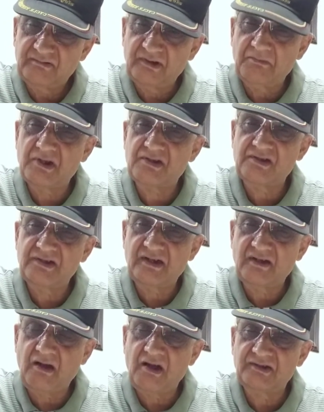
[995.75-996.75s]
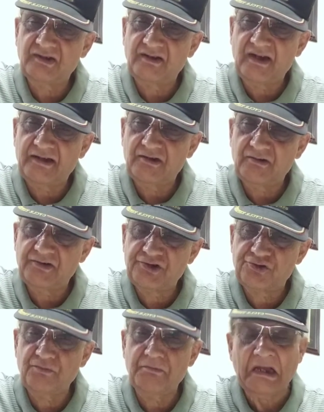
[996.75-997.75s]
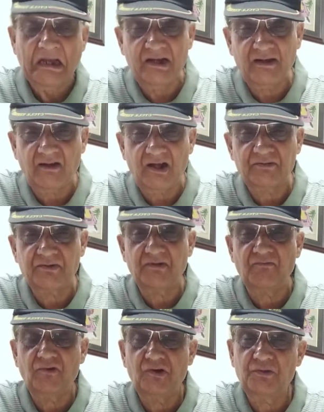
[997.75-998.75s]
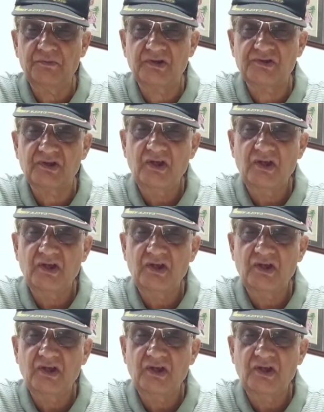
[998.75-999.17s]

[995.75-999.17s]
The muscles enlarge, the glandular tissue may enlarge, become voluminous,